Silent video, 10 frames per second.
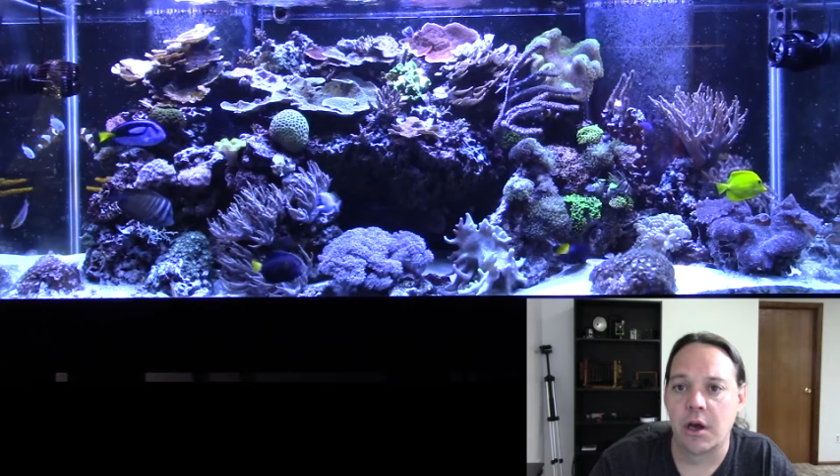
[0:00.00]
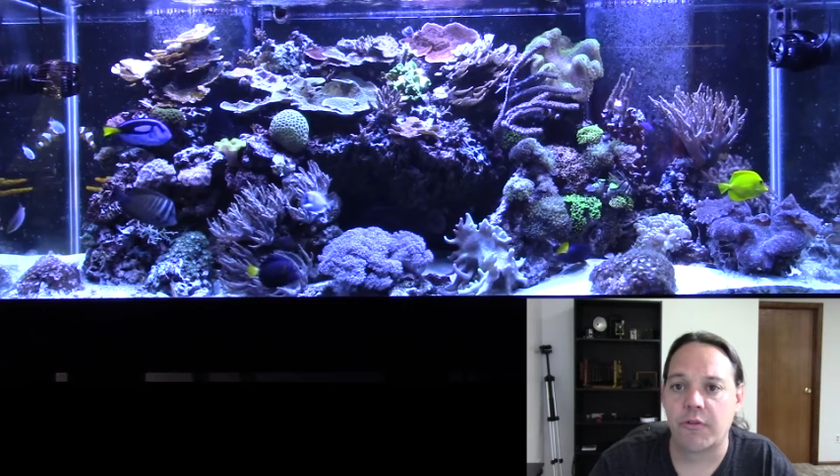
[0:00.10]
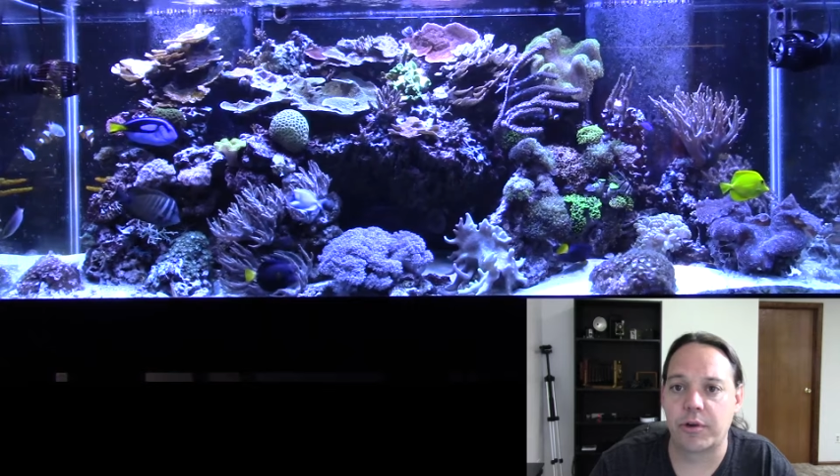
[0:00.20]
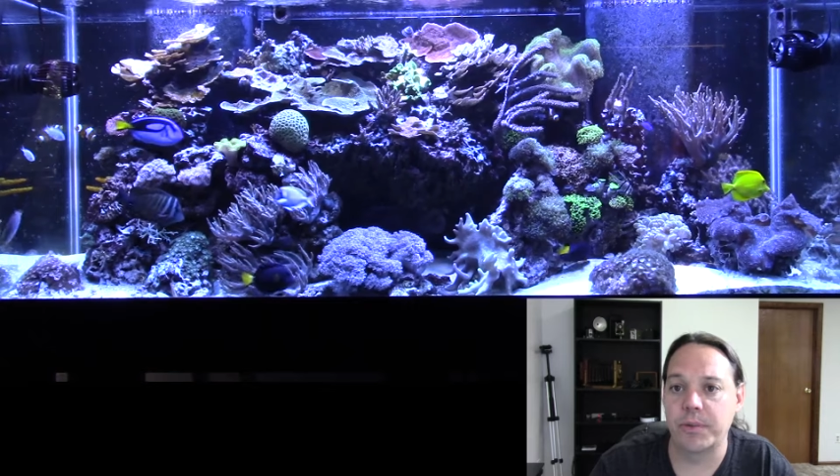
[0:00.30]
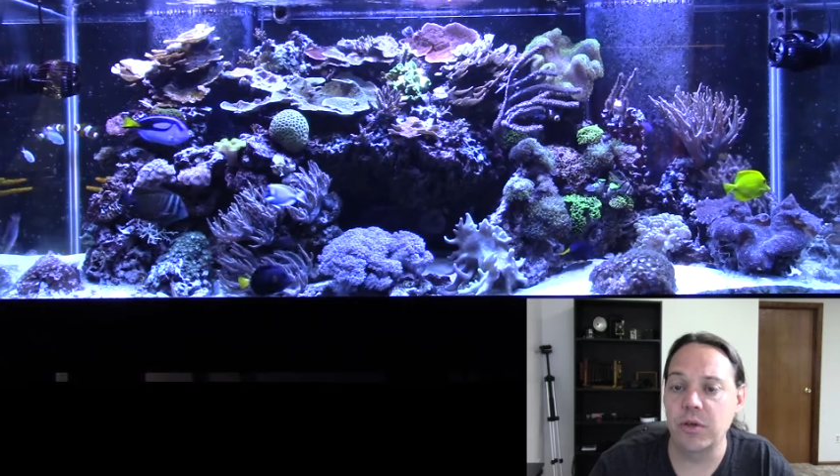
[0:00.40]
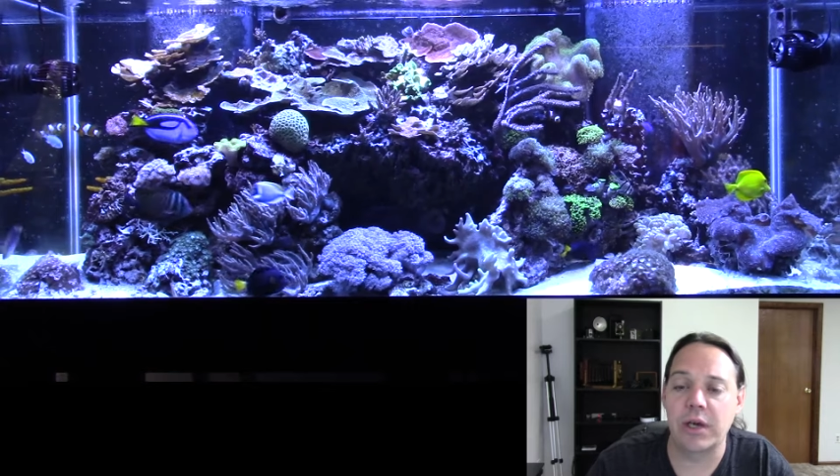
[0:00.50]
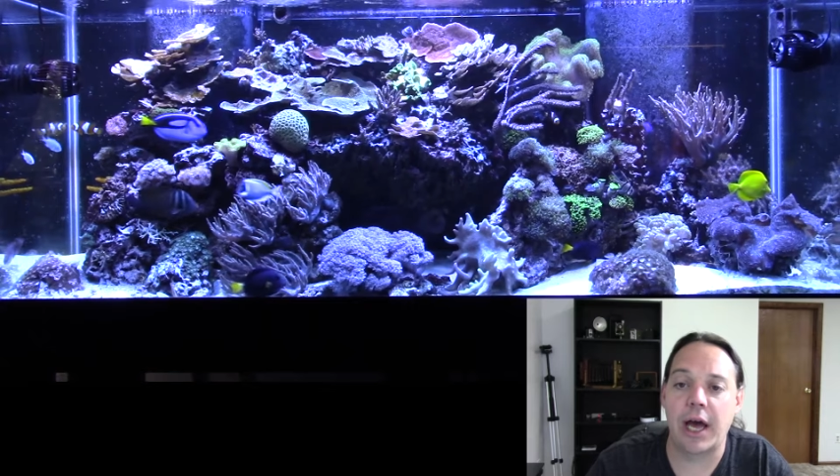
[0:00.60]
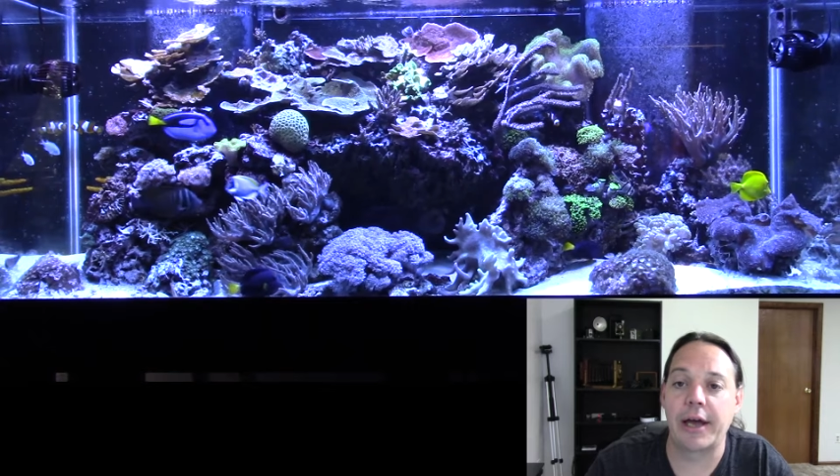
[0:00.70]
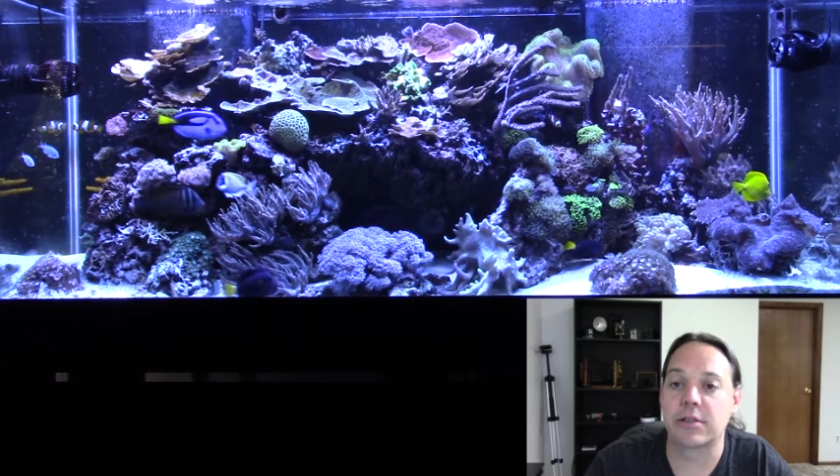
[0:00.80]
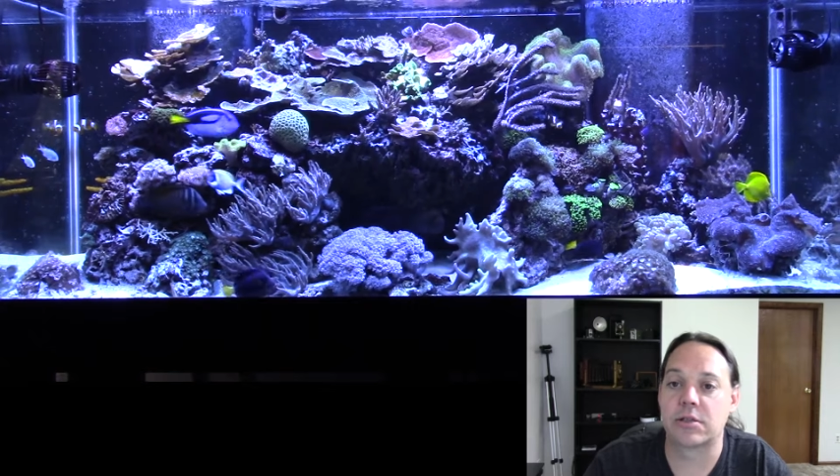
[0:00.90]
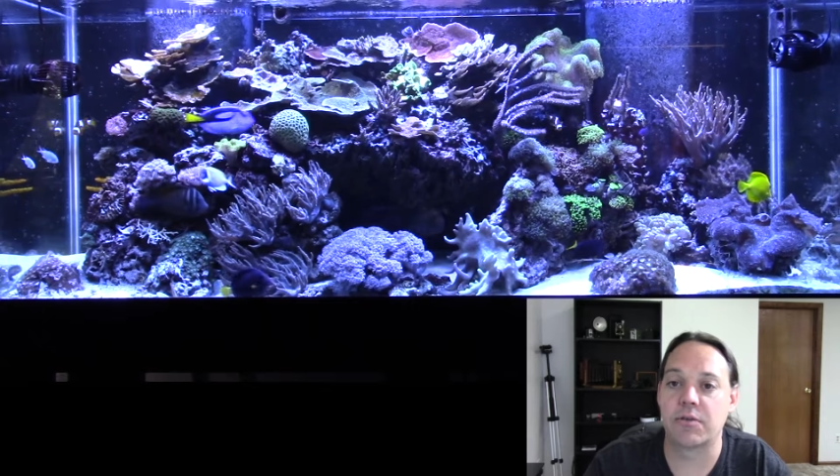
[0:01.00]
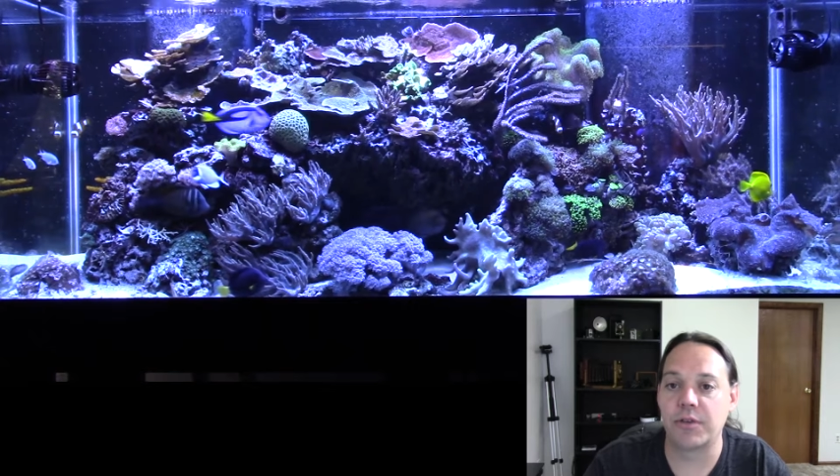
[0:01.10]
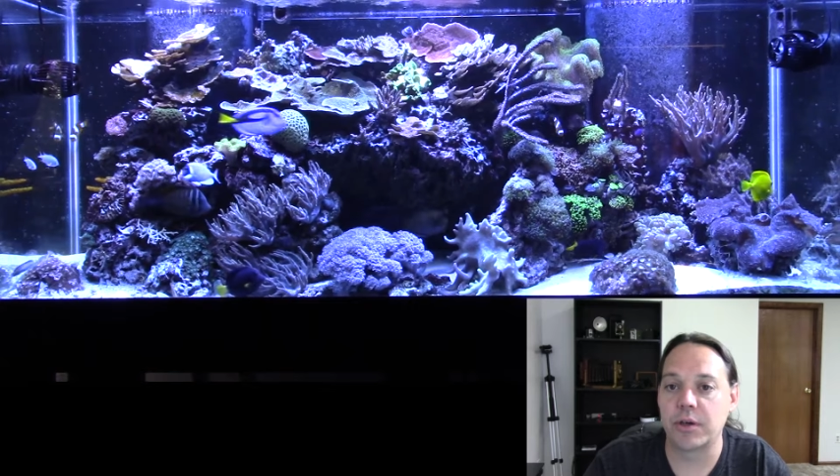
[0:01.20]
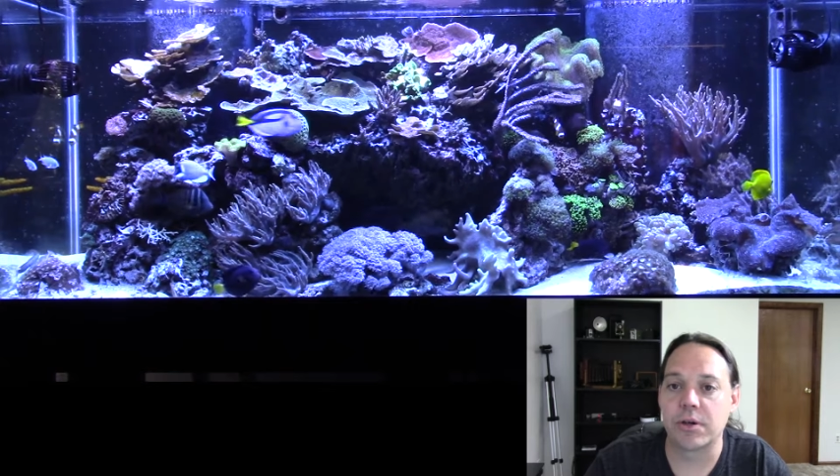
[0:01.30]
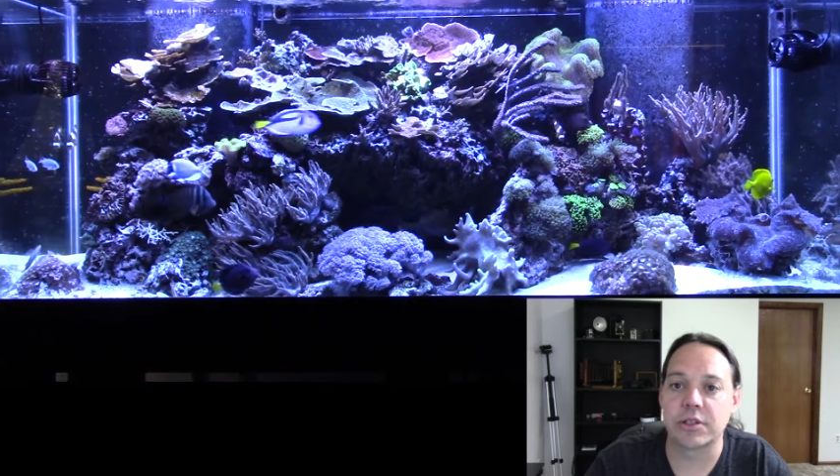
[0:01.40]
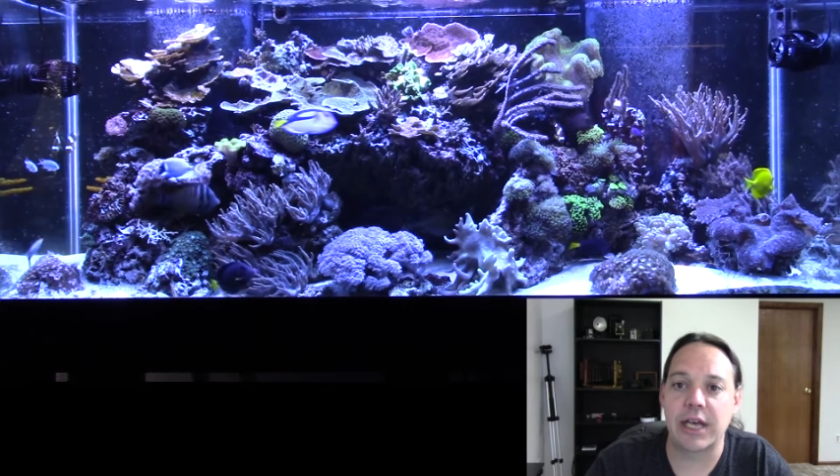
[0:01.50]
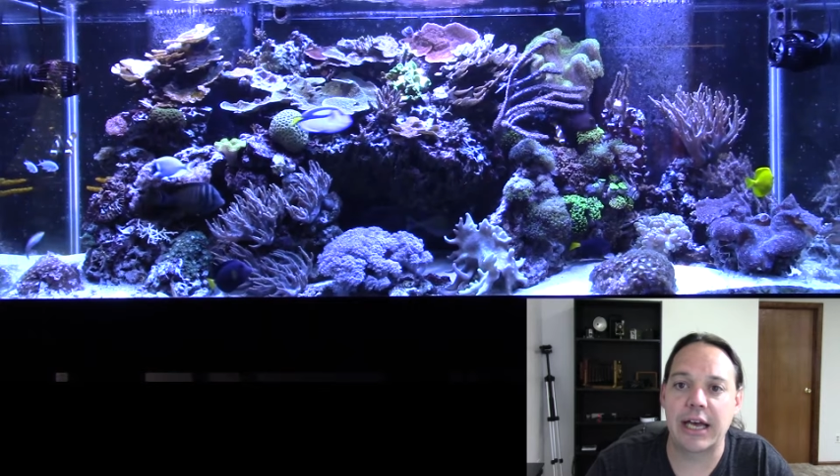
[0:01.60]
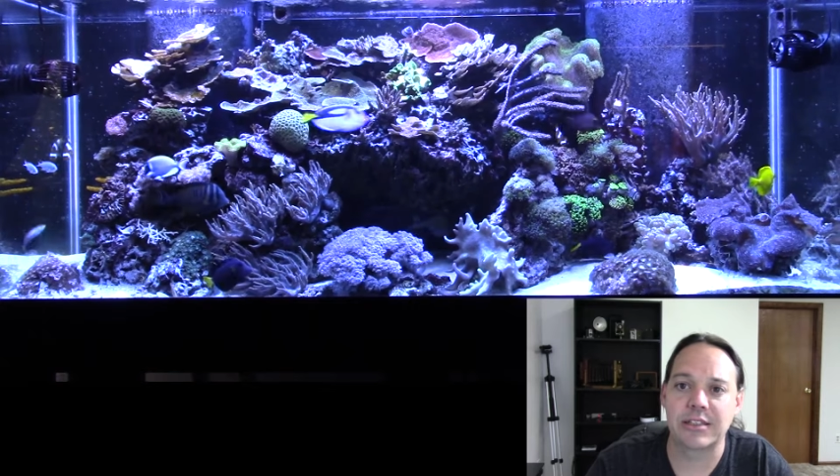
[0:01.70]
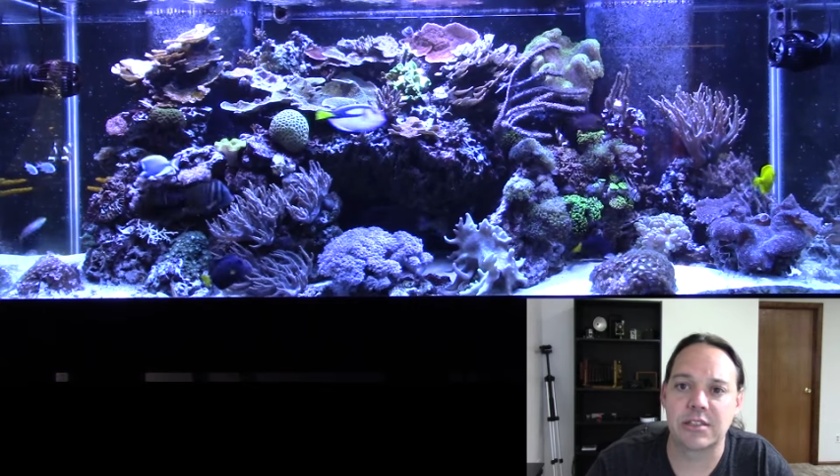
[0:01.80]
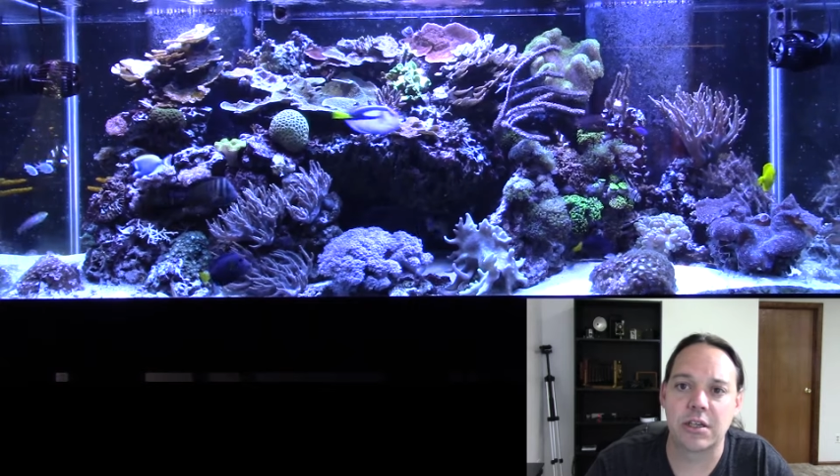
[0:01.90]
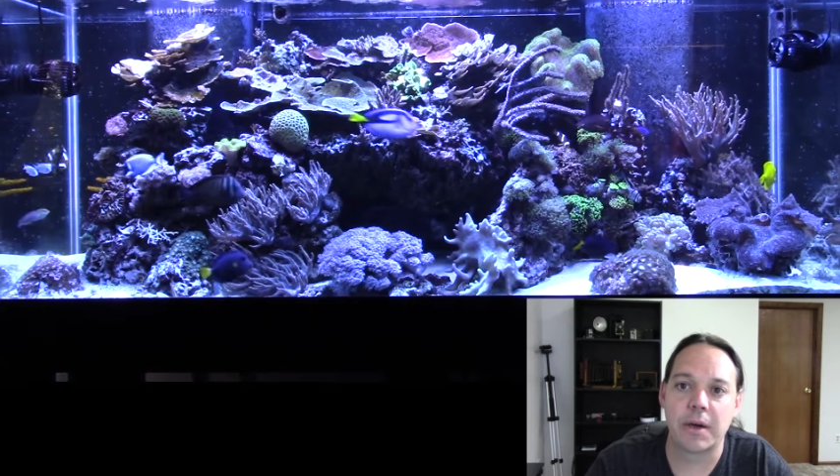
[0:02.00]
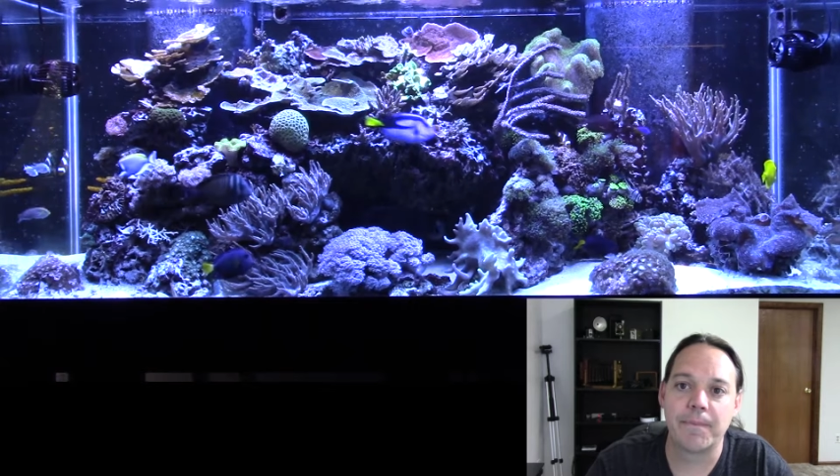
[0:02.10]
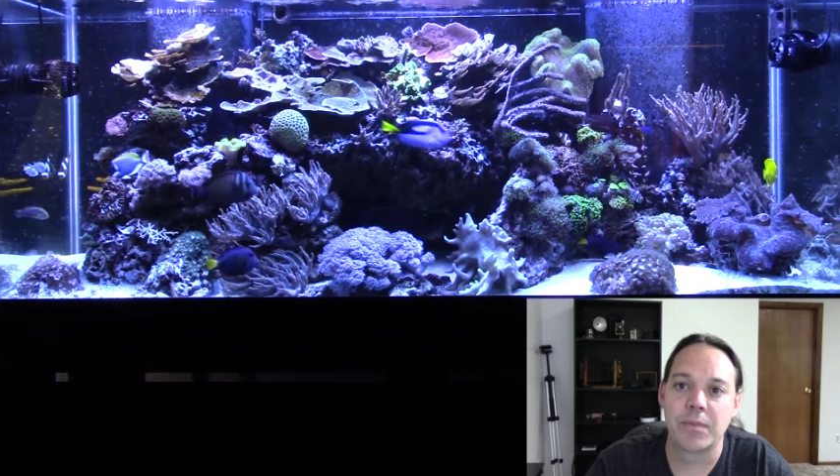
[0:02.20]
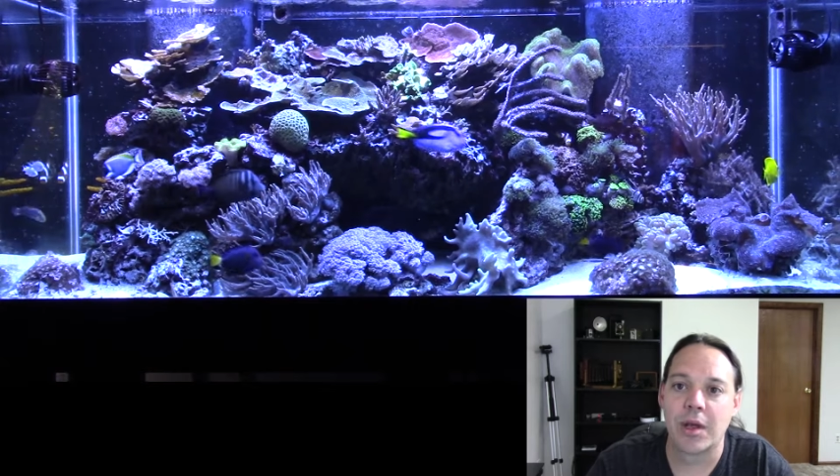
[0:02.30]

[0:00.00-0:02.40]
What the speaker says: from you guys, the viewers, as to